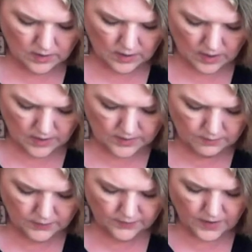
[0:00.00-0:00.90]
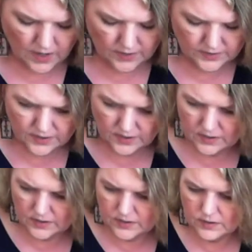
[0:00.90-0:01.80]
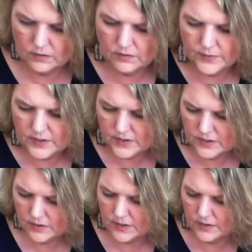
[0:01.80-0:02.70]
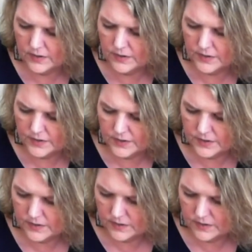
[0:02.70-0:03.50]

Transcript: And then we've got Two of Materials,